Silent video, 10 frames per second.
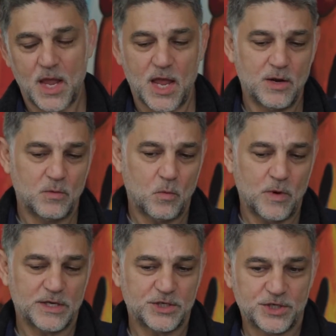in
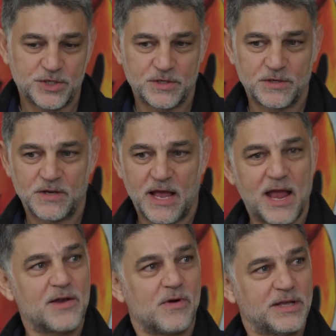which
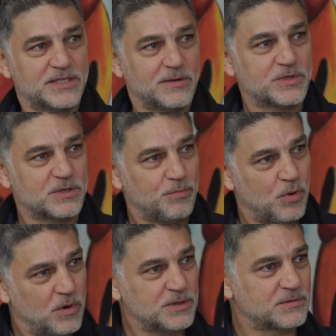handwriting was
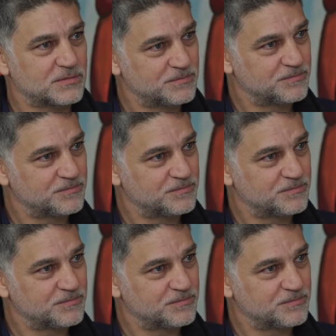important,